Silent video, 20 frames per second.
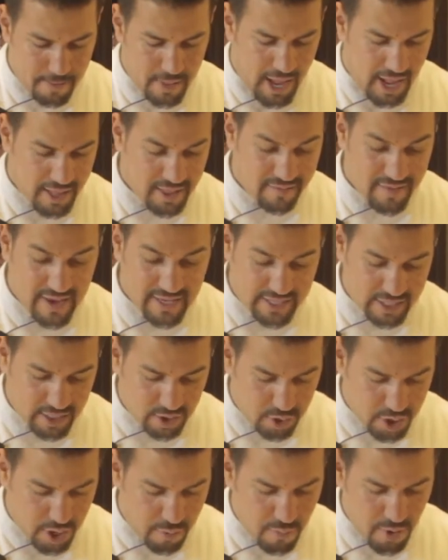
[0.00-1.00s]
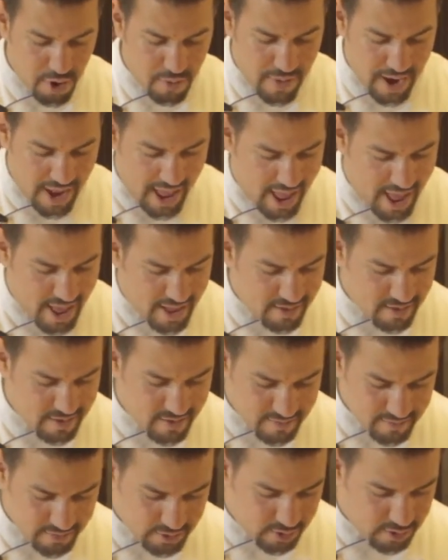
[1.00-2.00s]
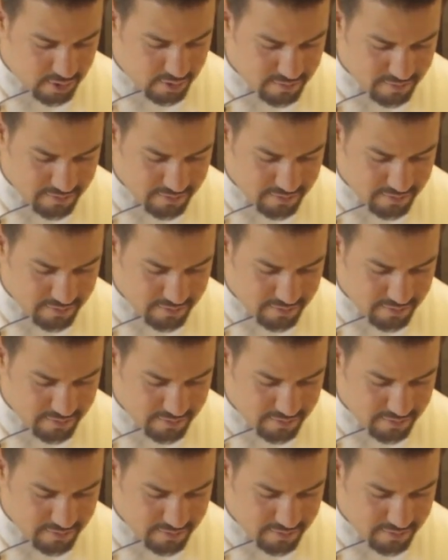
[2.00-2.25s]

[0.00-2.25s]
otherwise I'm gonna burn my hand. So